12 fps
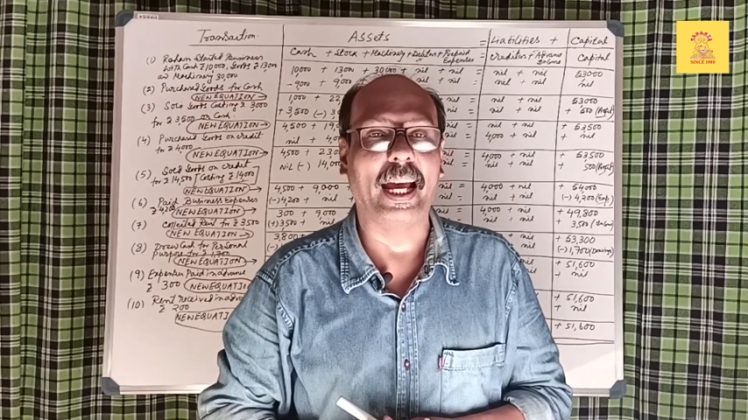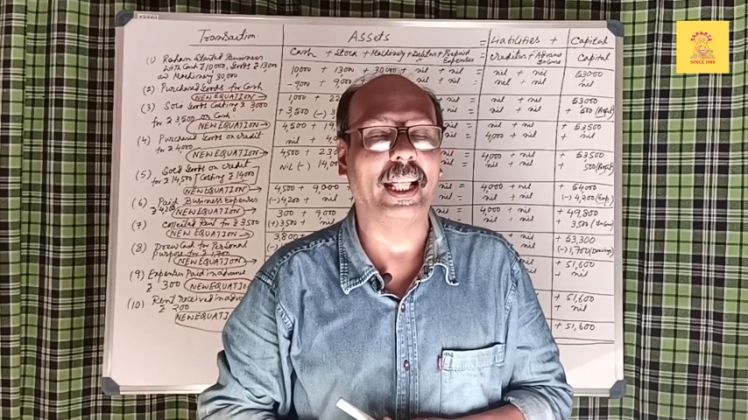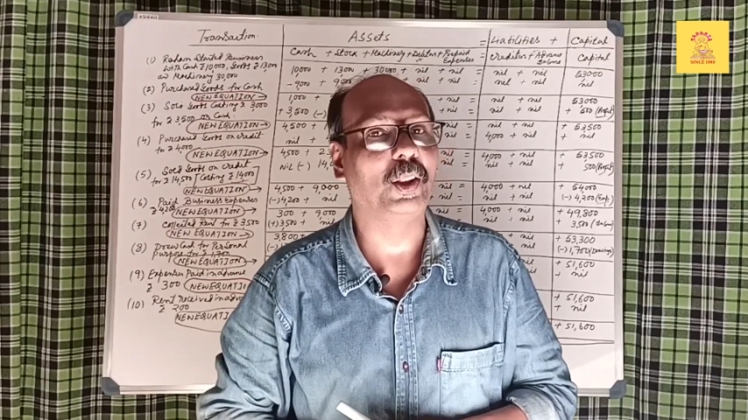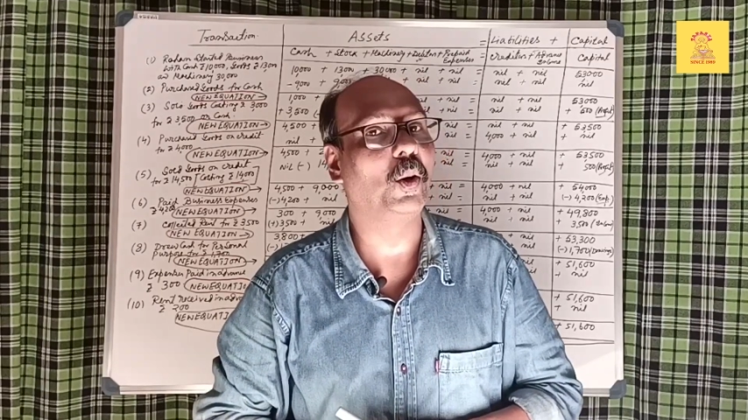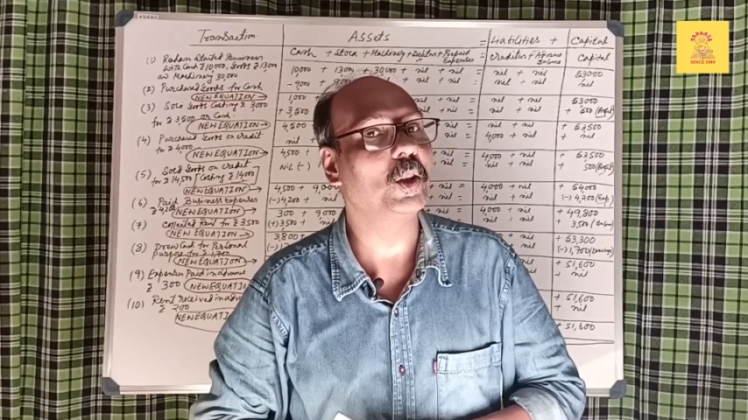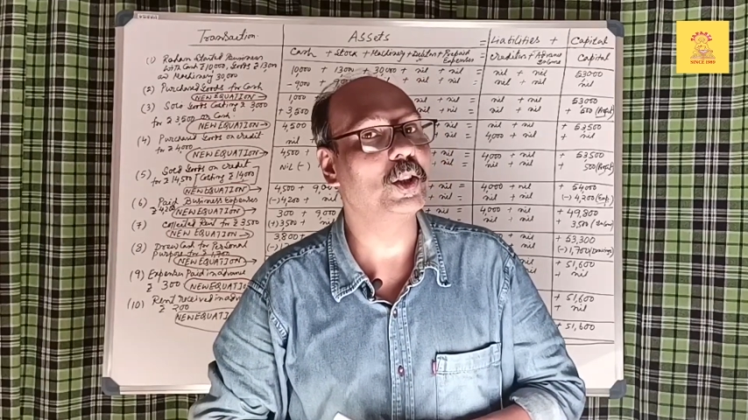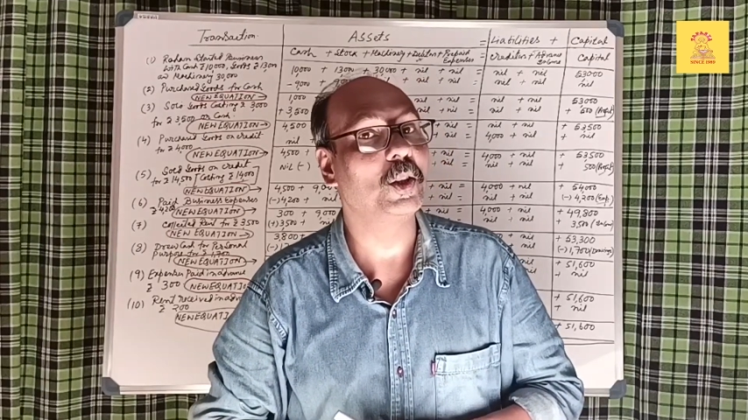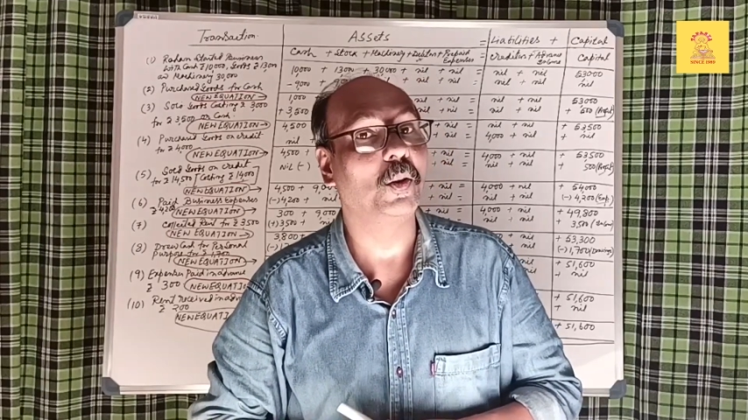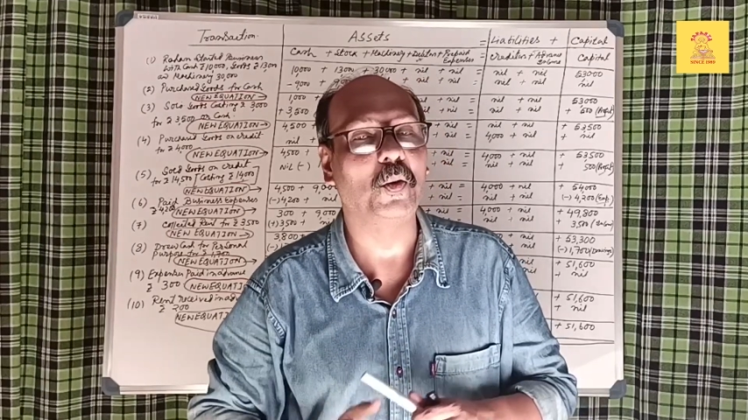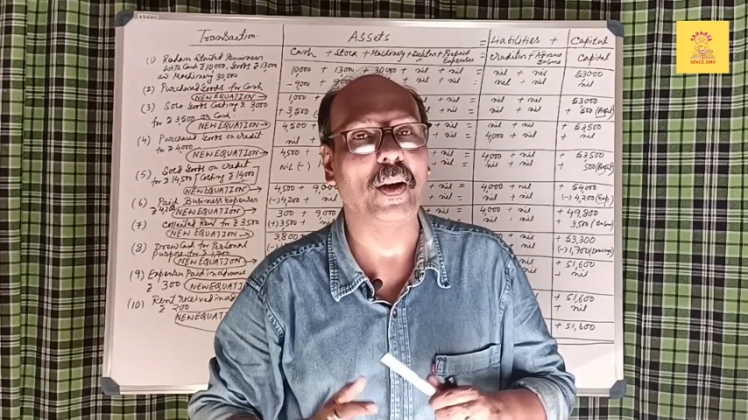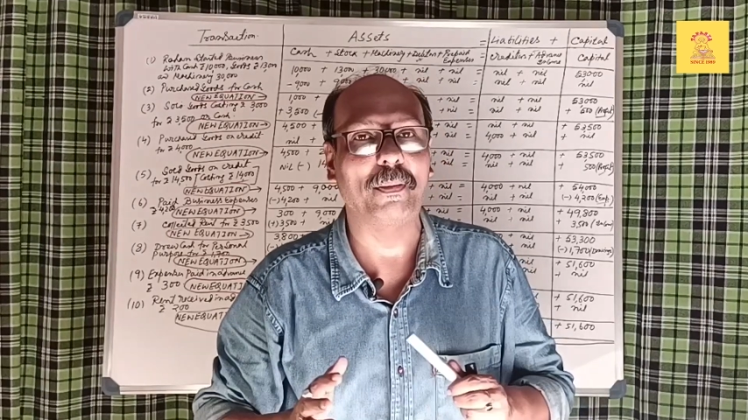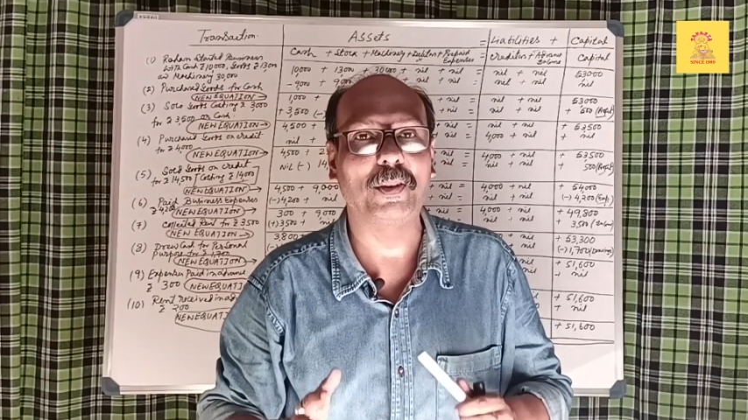And those
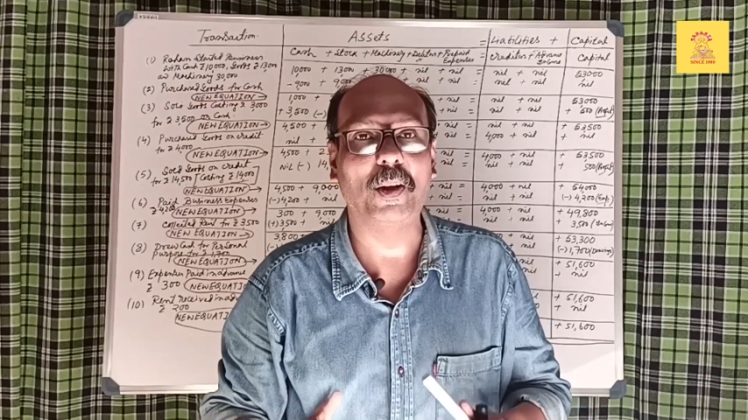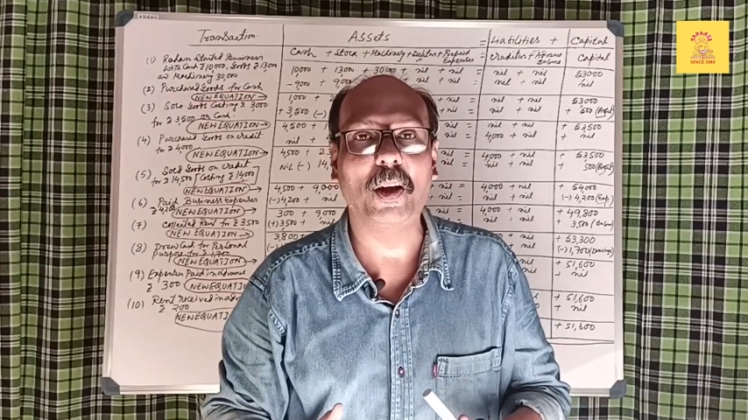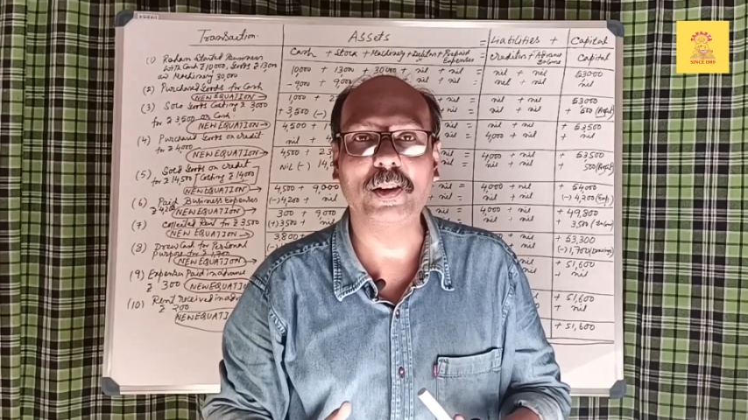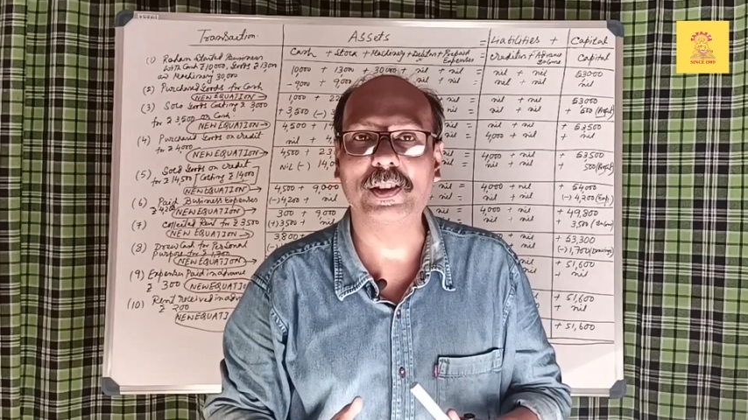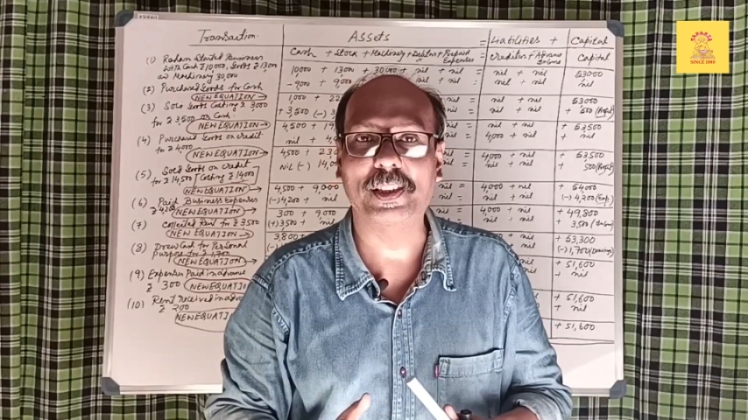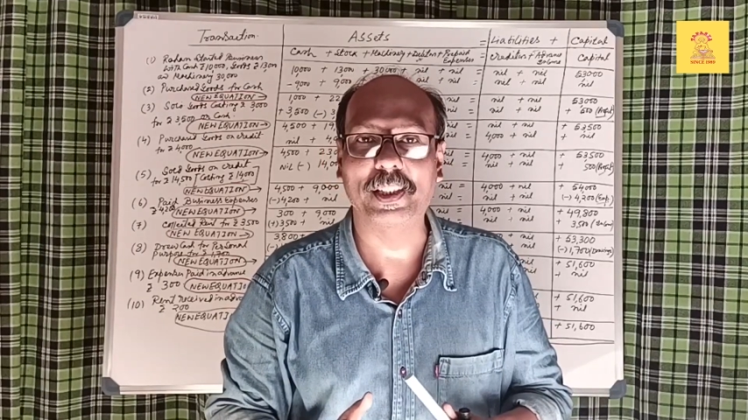who have not